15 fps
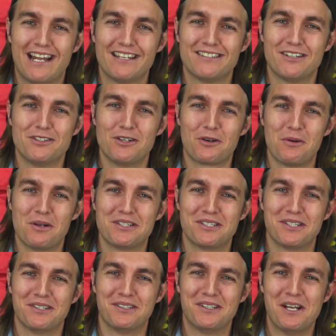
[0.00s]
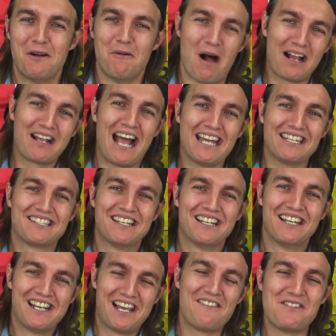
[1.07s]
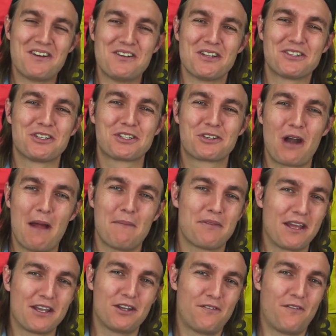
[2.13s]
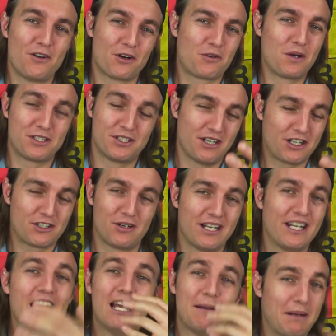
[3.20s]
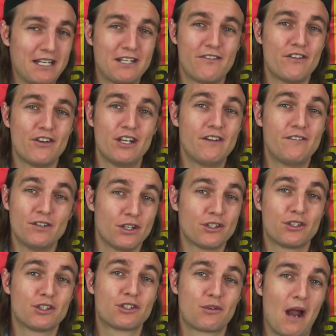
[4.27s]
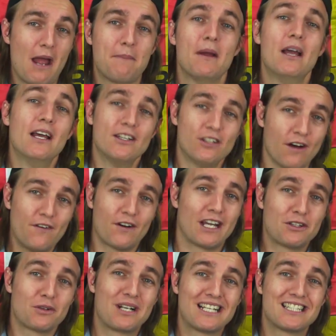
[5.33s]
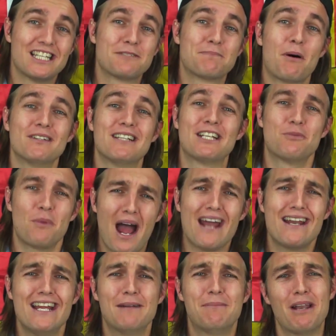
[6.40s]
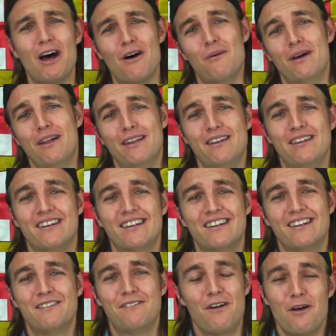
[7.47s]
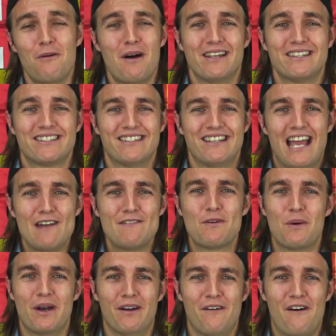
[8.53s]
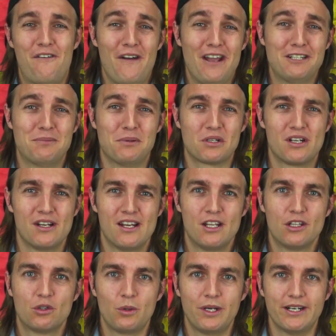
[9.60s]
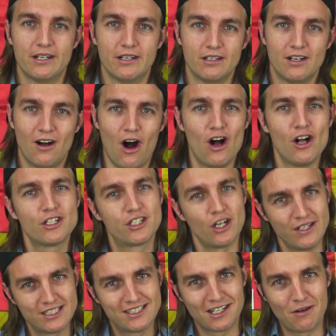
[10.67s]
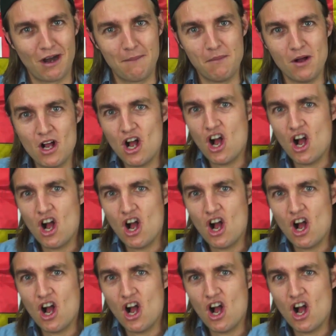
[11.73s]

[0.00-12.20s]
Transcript: answered your question. Well, guys, if you're not subscribed, thank you for your question, actually. But if you're not subscribed, don't forget to click the spotlight right here below and follow us everywhere. Facebook, Twitter, also Instagram,